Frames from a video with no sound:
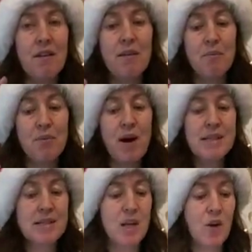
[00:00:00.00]

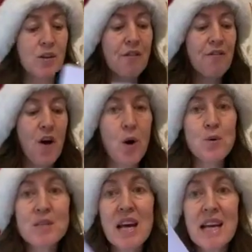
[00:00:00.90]
press along the
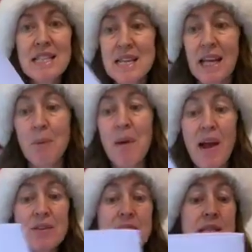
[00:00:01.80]
fold. Take a
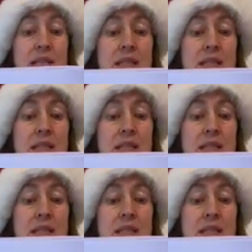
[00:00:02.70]
pair of scissors